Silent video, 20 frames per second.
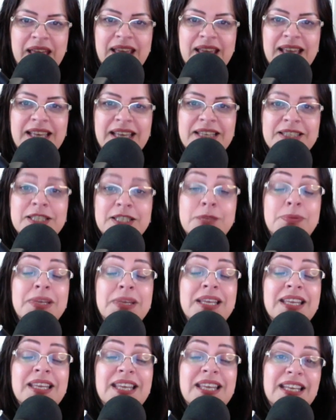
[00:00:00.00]
is to
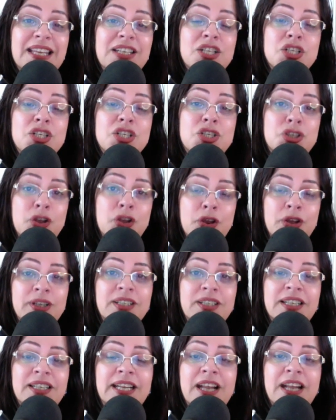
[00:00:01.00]
begin
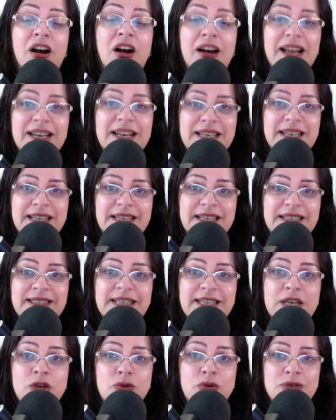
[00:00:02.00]
journaling ideas
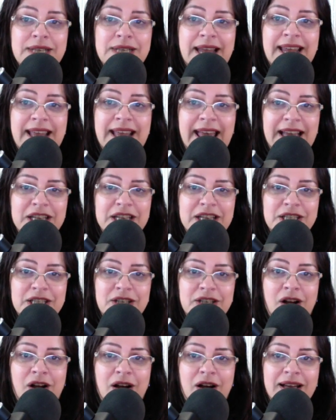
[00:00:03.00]
in your take action
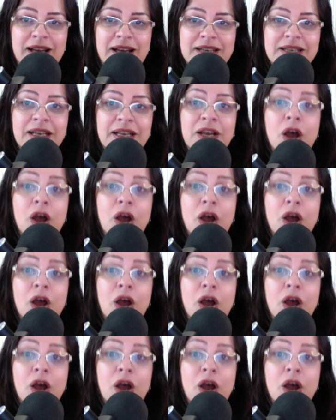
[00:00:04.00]
guide